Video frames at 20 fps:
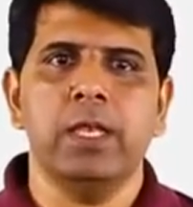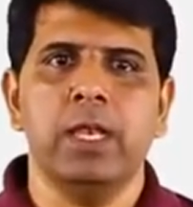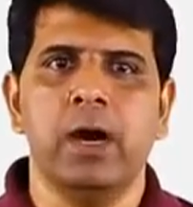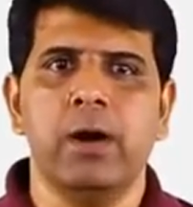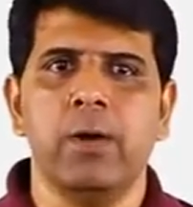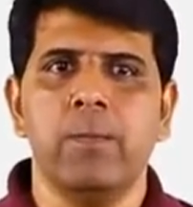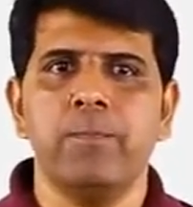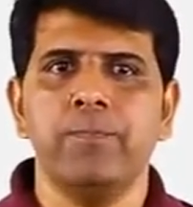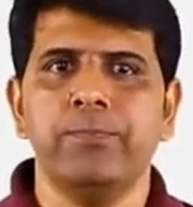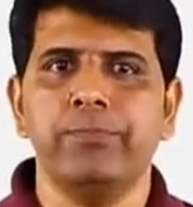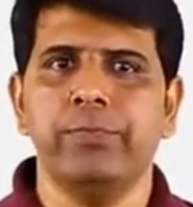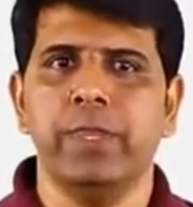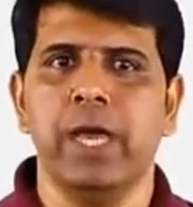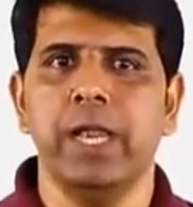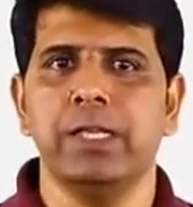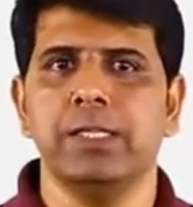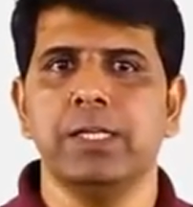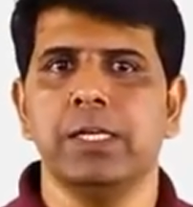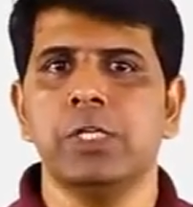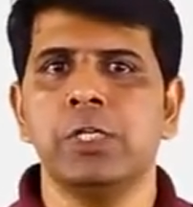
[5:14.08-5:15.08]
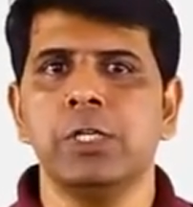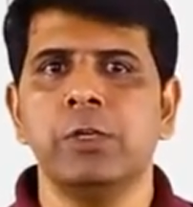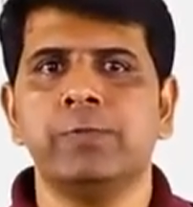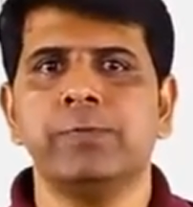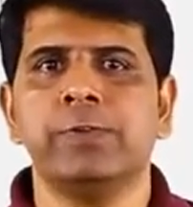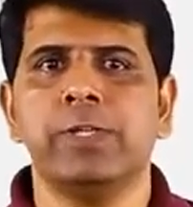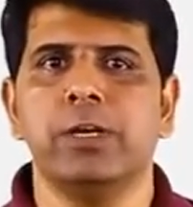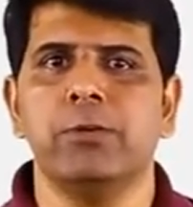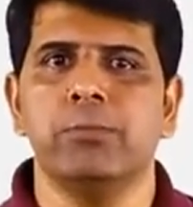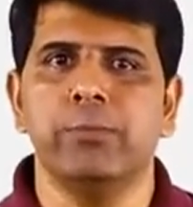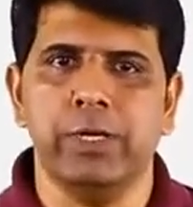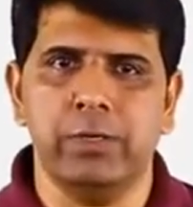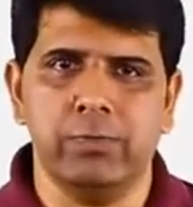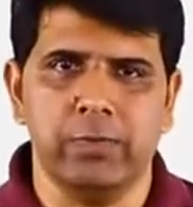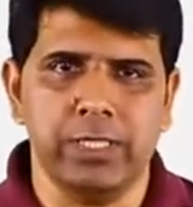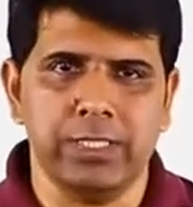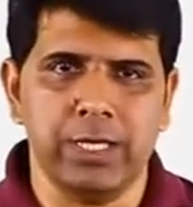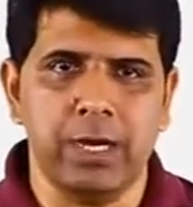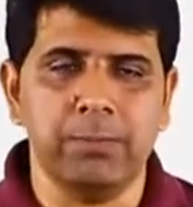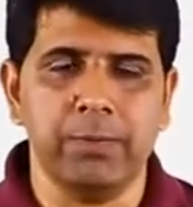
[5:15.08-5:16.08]
Now, there is a shift and
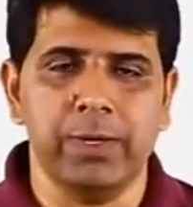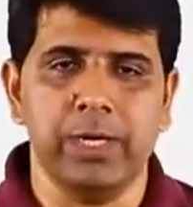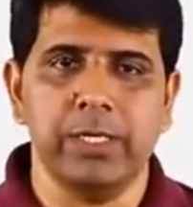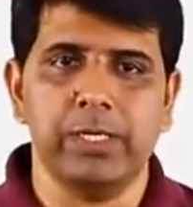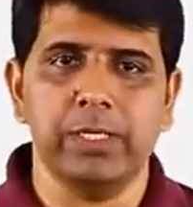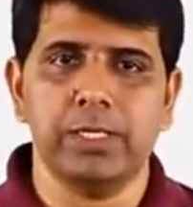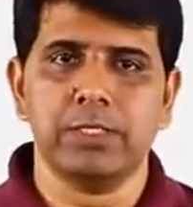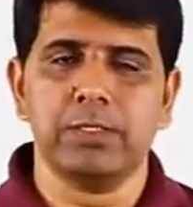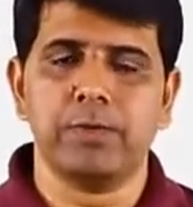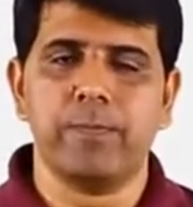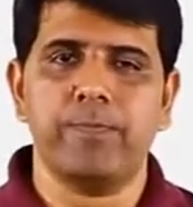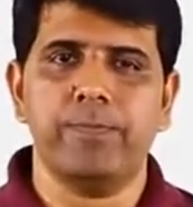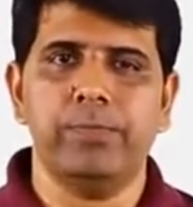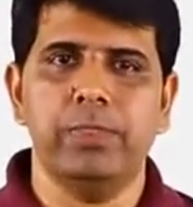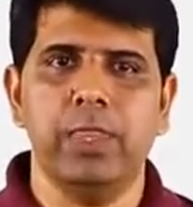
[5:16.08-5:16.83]
bitwise operators.